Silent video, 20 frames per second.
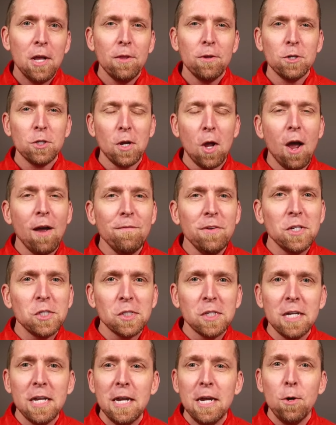There's
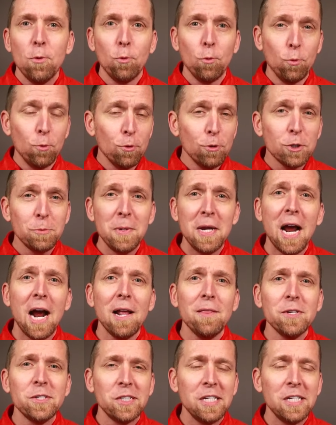obviously rules behind the